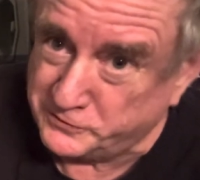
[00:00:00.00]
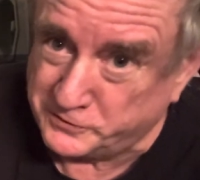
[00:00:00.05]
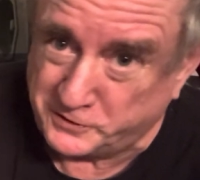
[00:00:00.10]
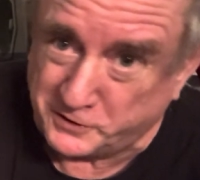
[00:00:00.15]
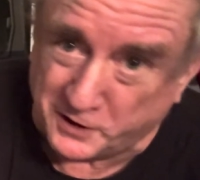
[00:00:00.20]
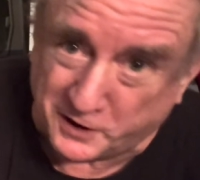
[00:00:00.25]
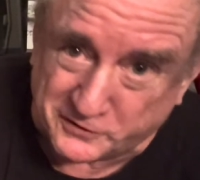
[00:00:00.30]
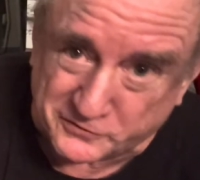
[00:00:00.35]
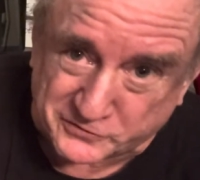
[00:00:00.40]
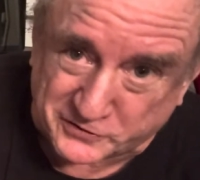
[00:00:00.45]
The
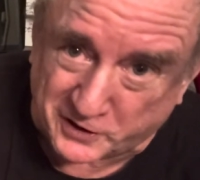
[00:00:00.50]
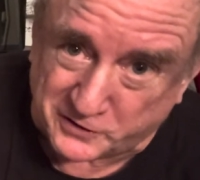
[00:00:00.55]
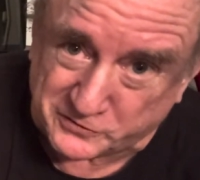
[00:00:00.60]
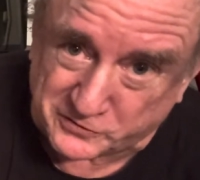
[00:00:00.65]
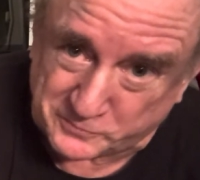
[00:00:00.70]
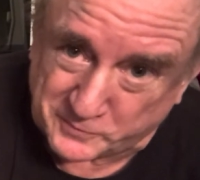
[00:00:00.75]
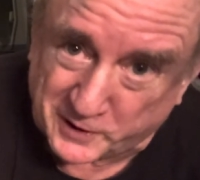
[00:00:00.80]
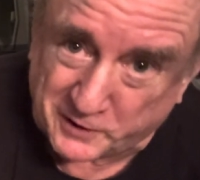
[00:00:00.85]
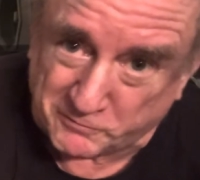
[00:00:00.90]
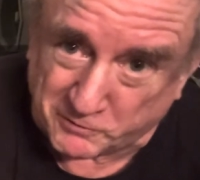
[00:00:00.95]
United States
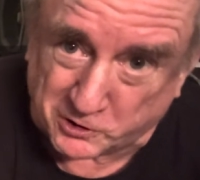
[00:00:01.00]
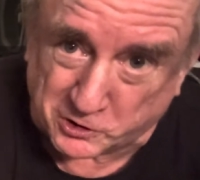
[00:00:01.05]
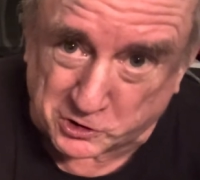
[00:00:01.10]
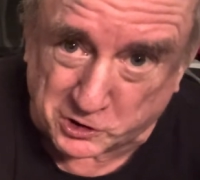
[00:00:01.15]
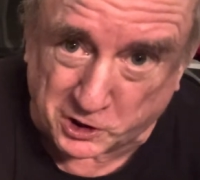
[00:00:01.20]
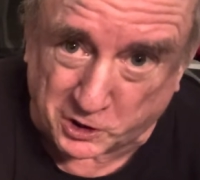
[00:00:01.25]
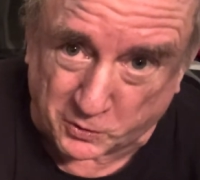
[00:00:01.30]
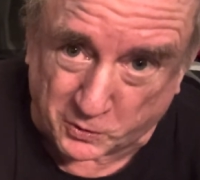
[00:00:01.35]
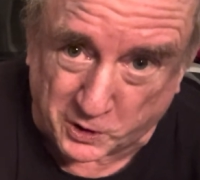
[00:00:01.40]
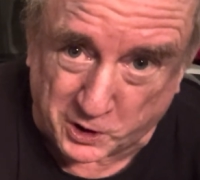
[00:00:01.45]
has made real
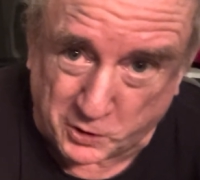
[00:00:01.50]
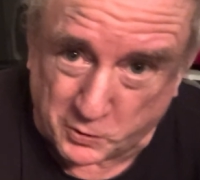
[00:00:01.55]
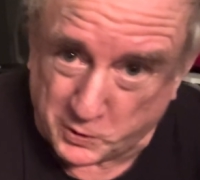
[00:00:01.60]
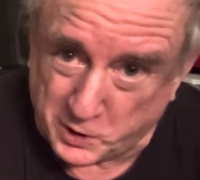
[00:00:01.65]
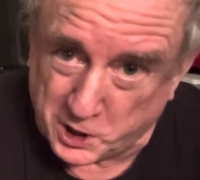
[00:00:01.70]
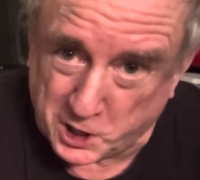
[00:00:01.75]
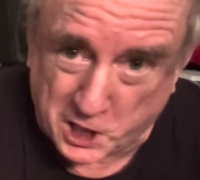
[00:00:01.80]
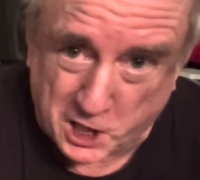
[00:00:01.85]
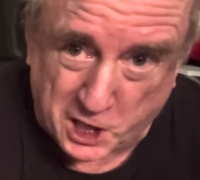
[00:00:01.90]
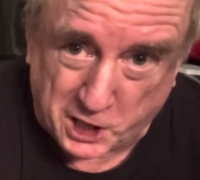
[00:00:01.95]
clear
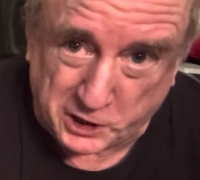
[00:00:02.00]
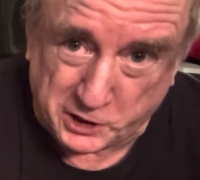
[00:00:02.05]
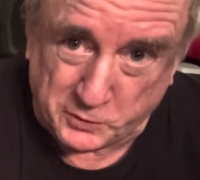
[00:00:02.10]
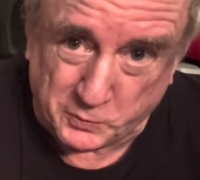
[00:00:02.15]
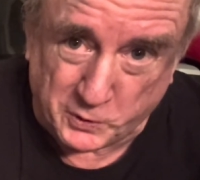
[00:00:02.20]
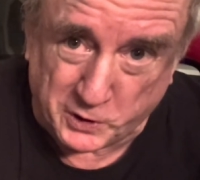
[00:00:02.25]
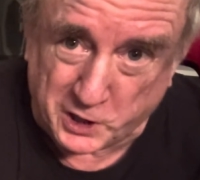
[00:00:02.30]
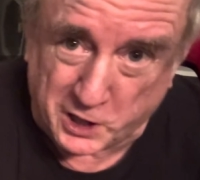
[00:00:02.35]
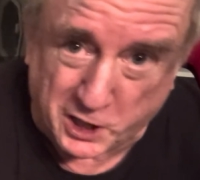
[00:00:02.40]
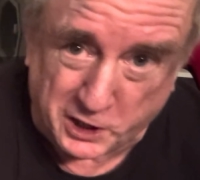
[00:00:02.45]

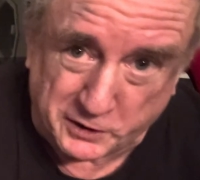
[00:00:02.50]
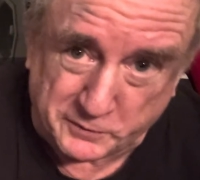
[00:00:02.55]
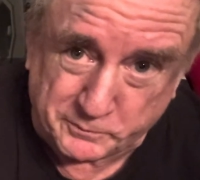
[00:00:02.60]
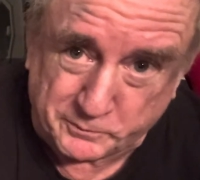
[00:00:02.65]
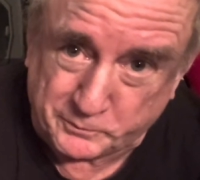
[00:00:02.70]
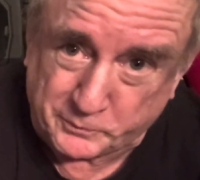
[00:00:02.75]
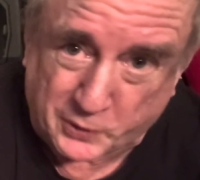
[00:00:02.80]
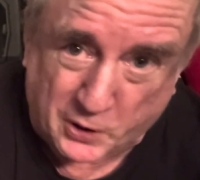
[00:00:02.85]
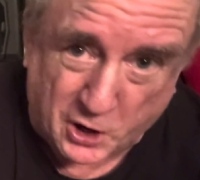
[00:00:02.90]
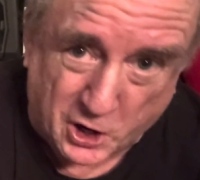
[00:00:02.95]
we're
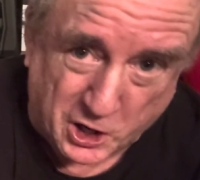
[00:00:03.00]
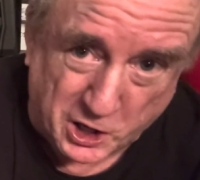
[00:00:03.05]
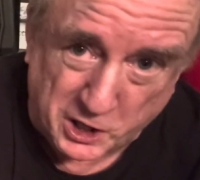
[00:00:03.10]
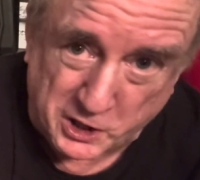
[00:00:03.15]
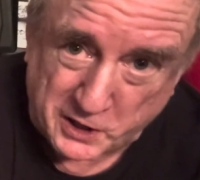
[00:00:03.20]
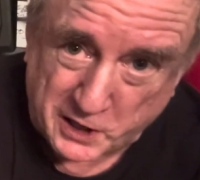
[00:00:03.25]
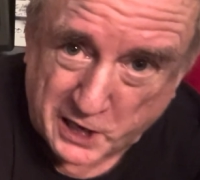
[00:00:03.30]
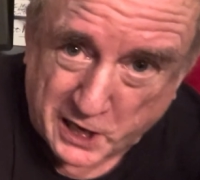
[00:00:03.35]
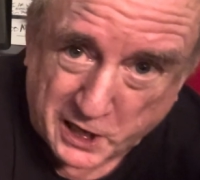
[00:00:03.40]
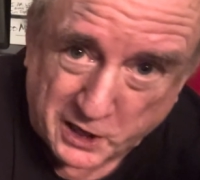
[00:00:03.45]
not part of
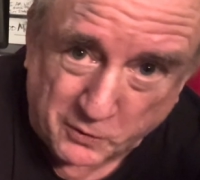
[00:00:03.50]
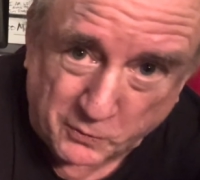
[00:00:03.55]
that,